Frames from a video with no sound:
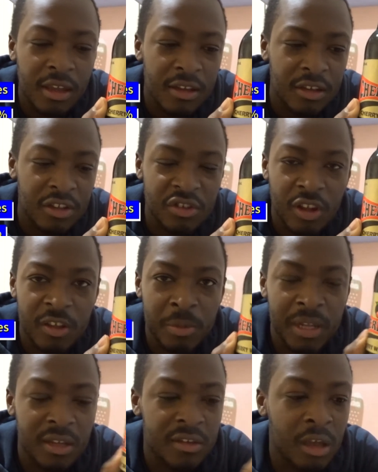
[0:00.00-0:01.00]
So I decided to
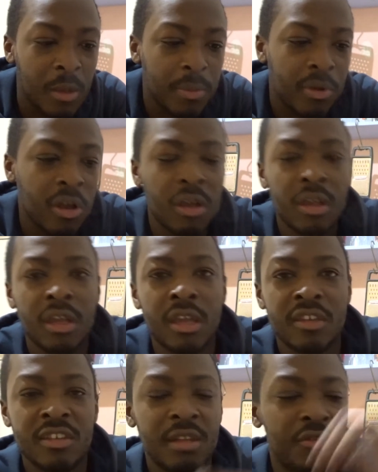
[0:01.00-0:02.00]
pick this up.
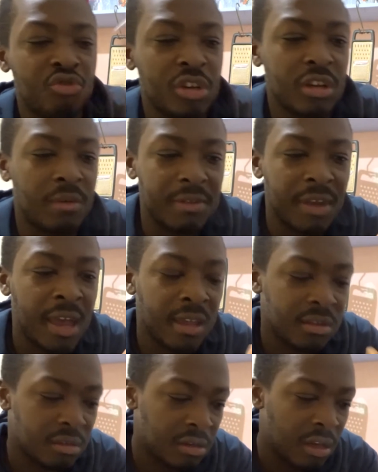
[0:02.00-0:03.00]
It's another drink I've never
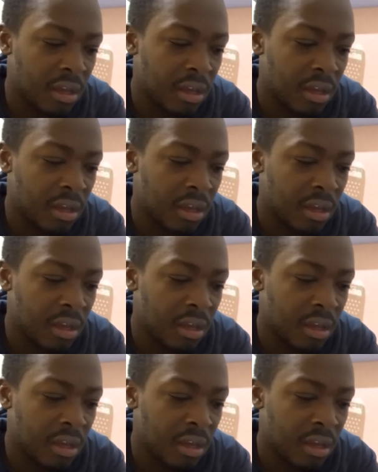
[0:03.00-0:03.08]
had.